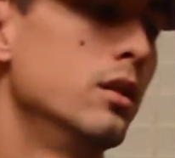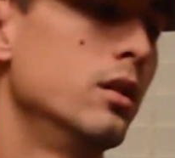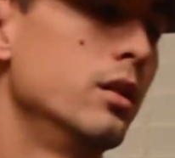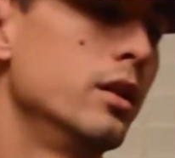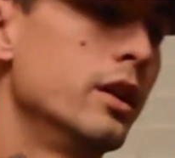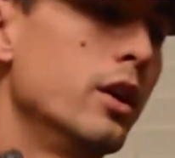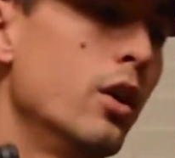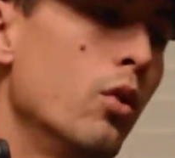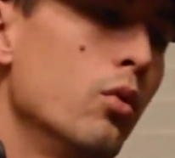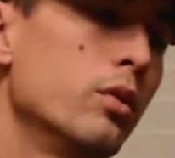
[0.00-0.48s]

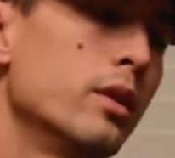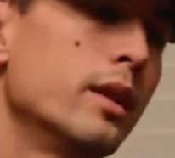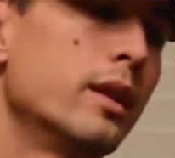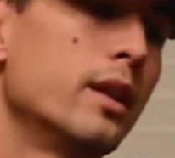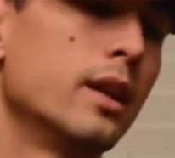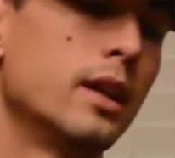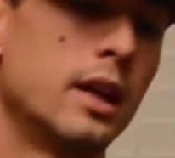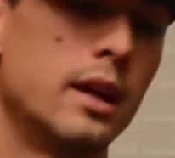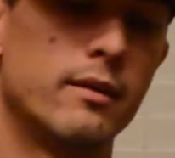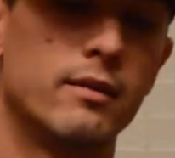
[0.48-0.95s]
The only
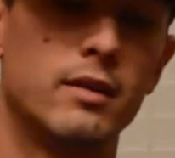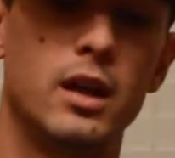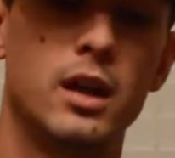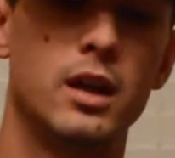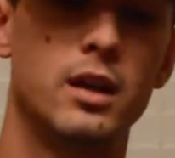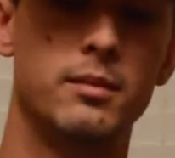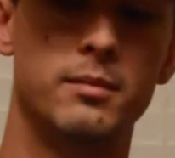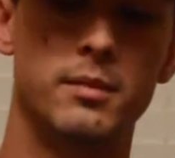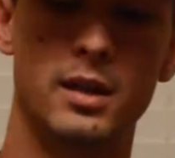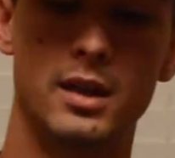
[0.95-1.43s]
thing I've got
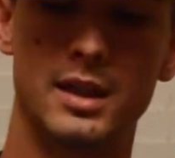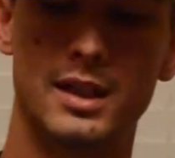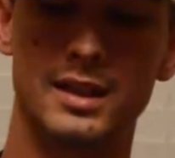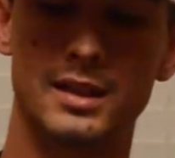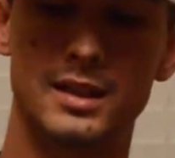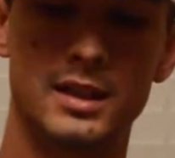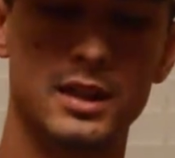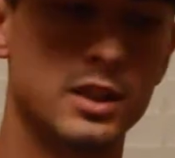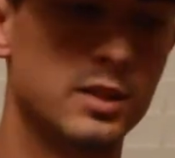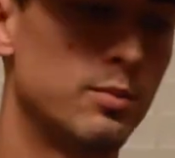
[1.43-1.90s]
on mine
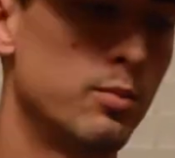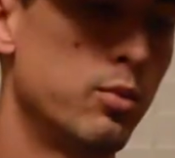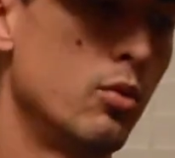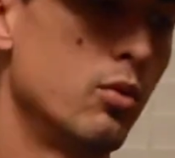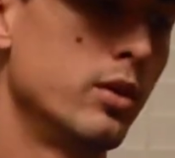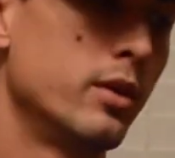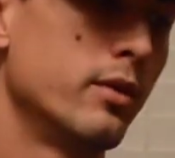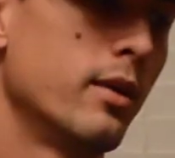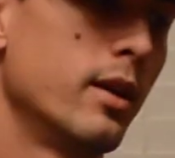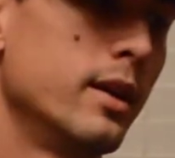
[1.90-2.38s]
at this
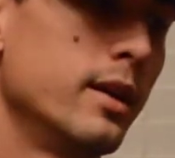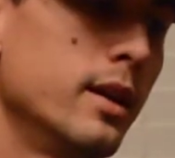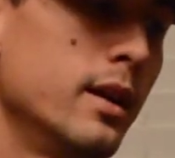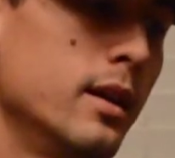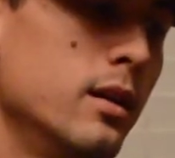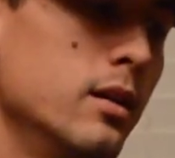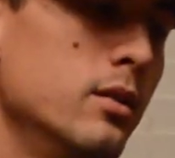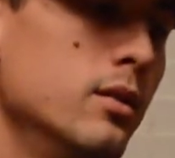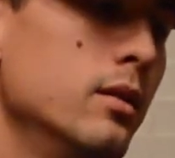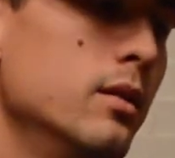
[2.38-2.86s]
point right
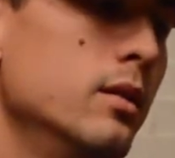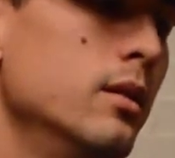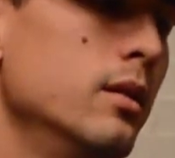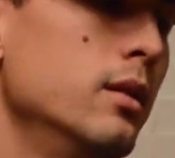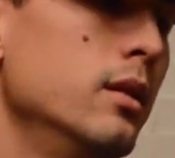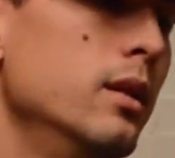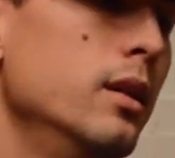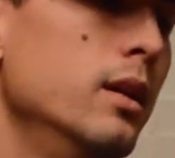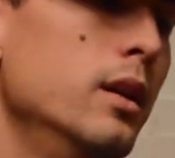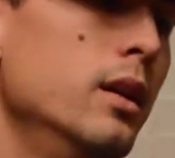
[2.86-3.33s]
now
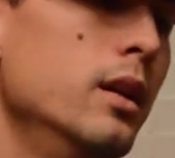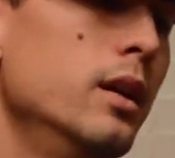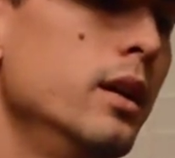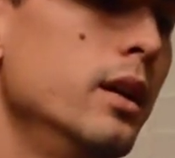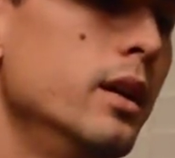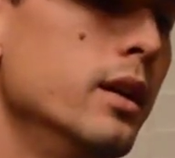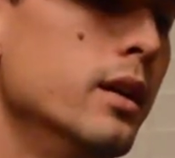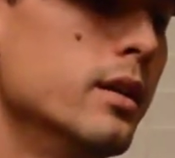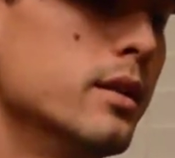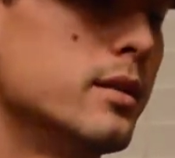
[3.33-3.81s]

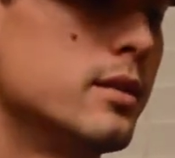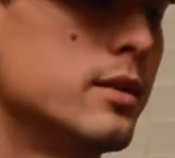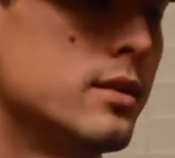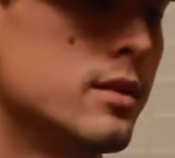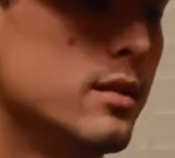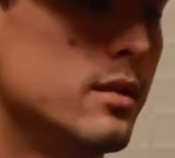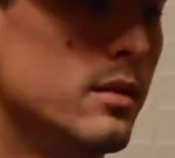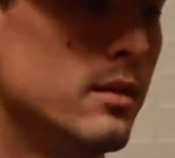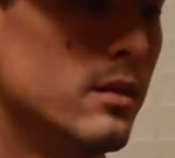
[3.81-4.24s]
is